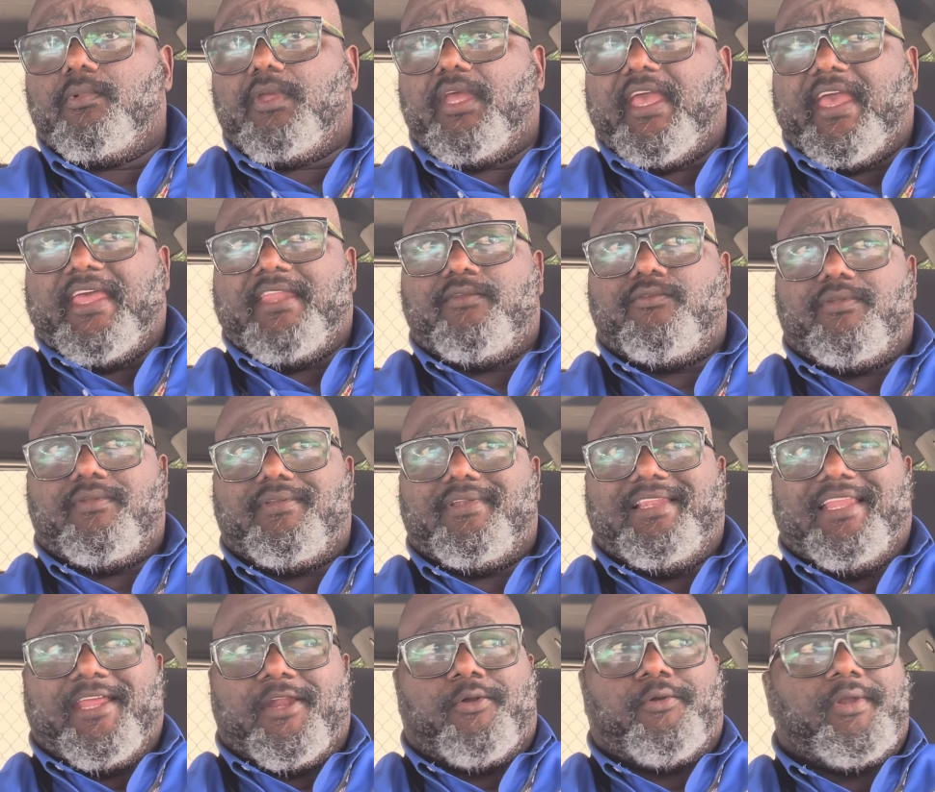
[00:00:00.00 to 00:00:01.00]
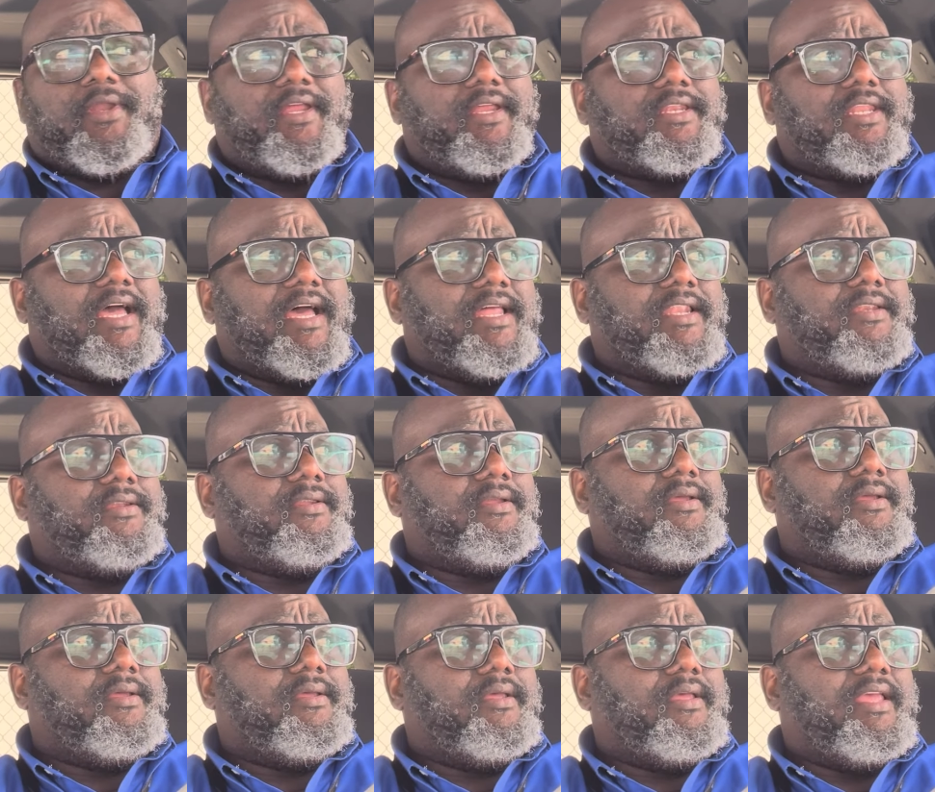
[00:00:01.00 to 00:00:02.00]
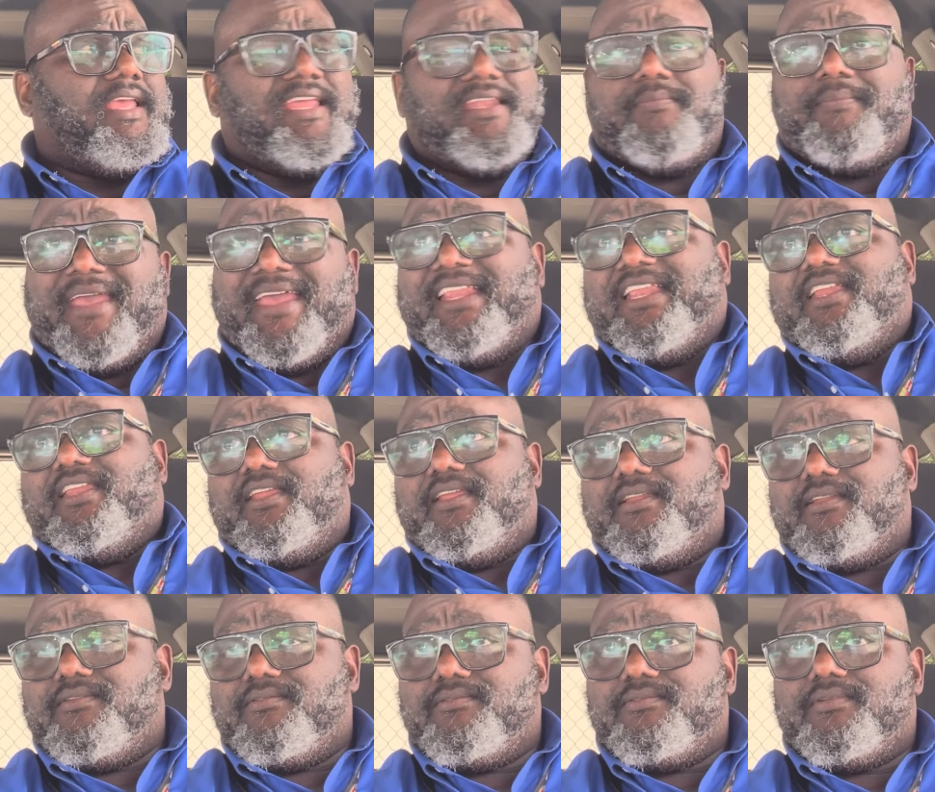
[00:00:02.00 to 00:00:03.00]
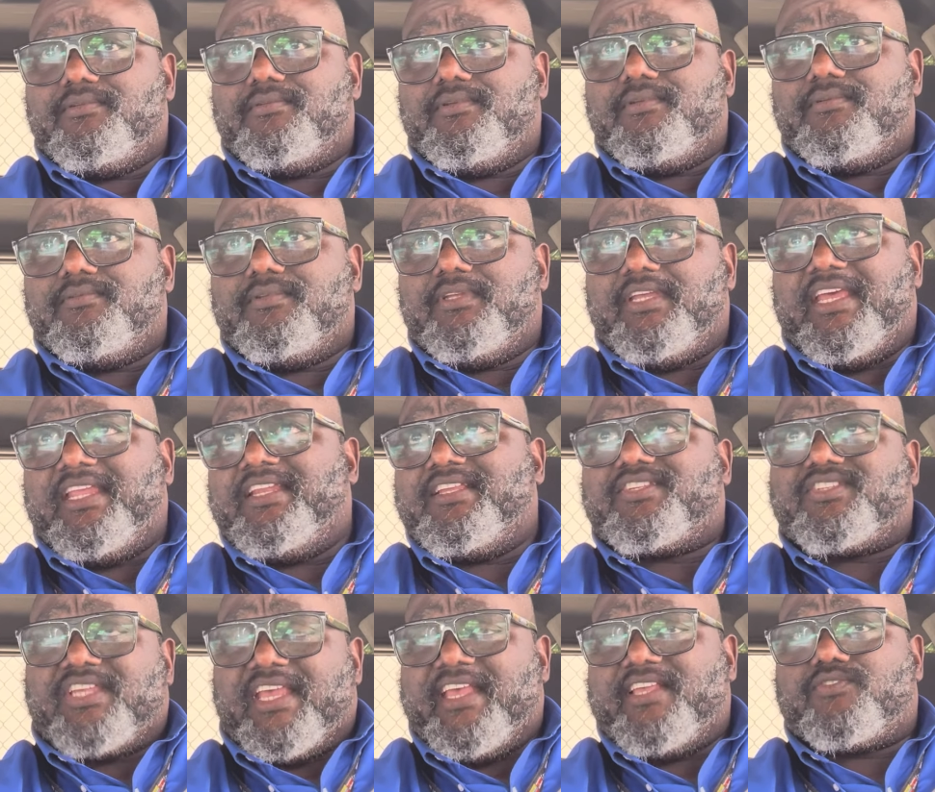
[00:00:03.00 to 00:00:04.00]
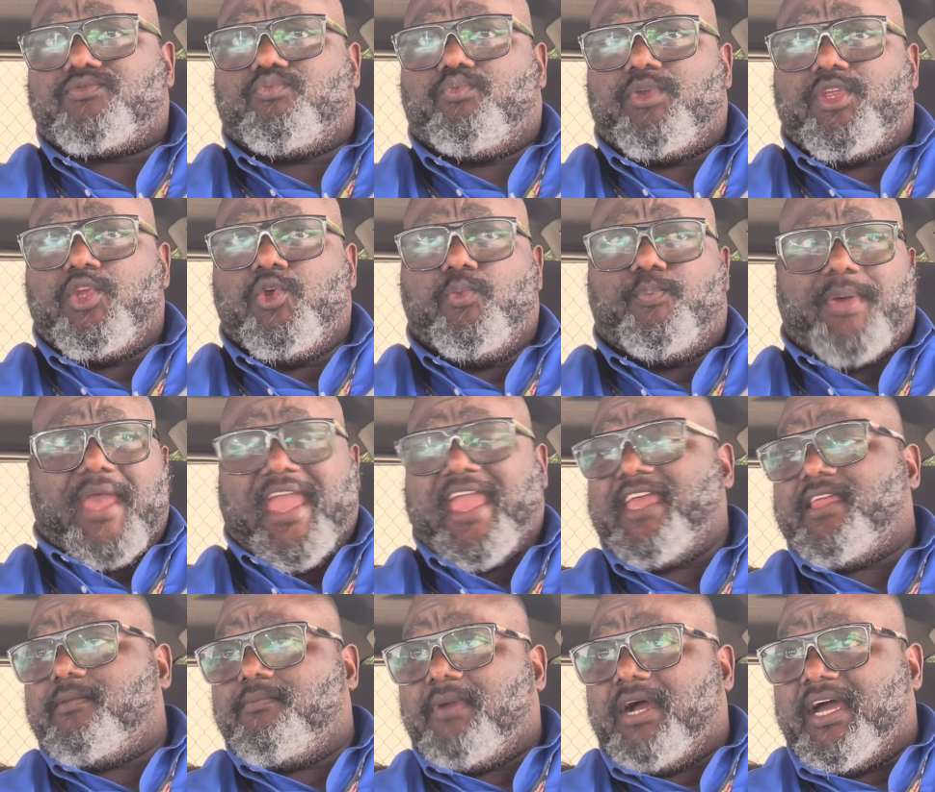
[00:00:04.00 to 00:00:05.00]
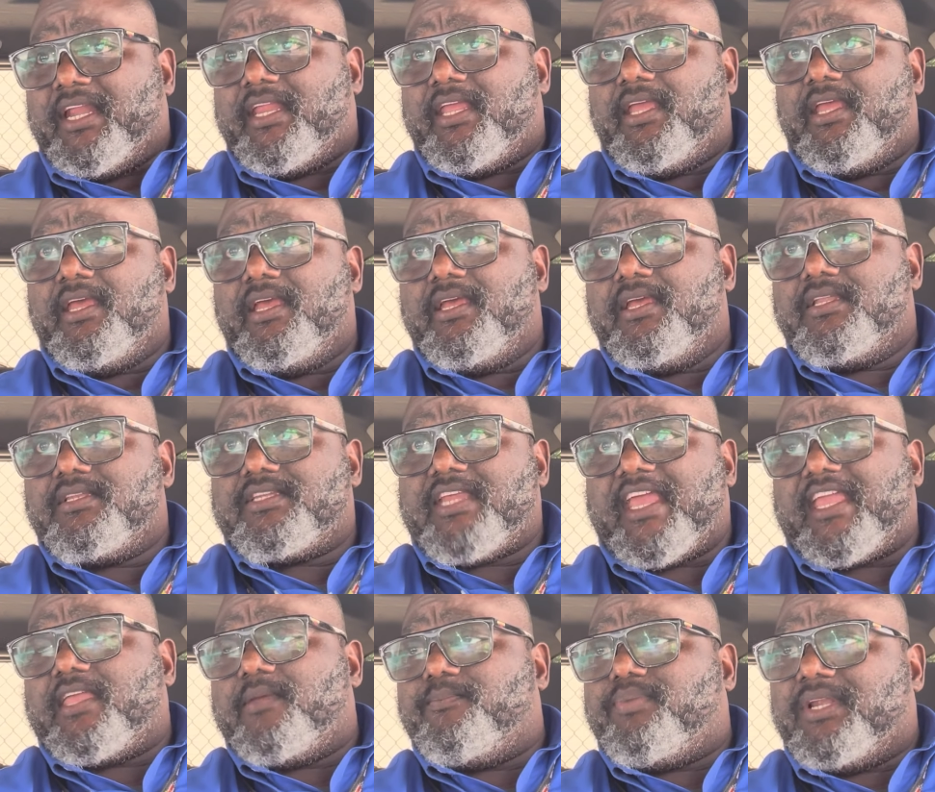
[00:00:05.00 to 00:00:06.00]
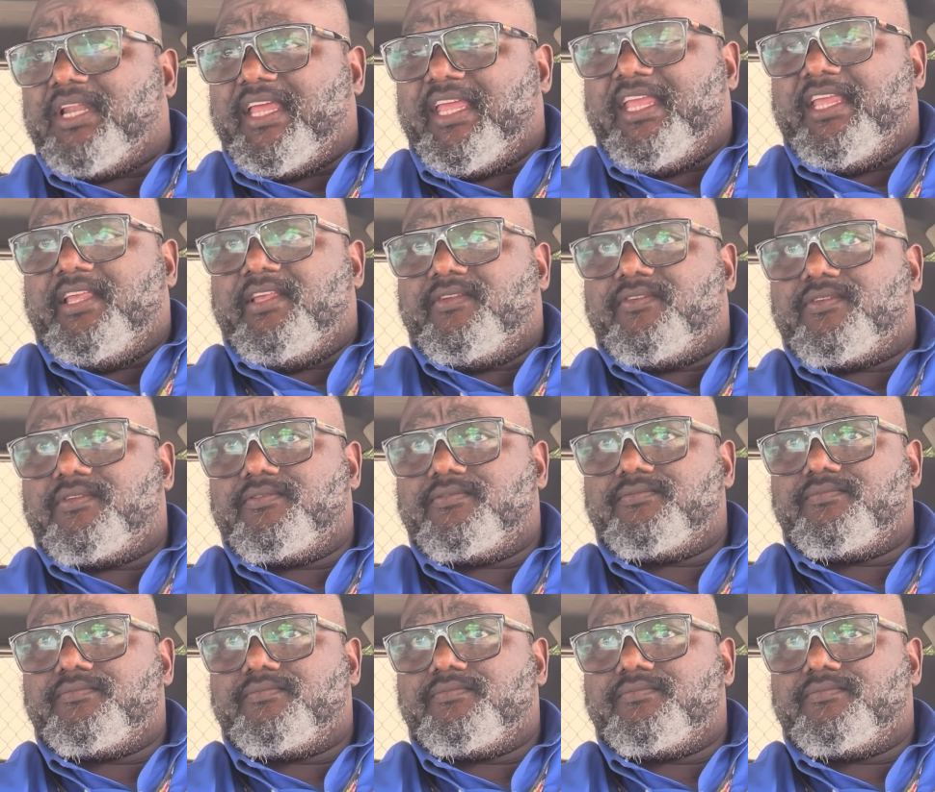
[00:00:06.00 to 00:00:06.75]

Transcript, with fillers: And literally Don admitted it in a sense, when you paying money, taking pleas,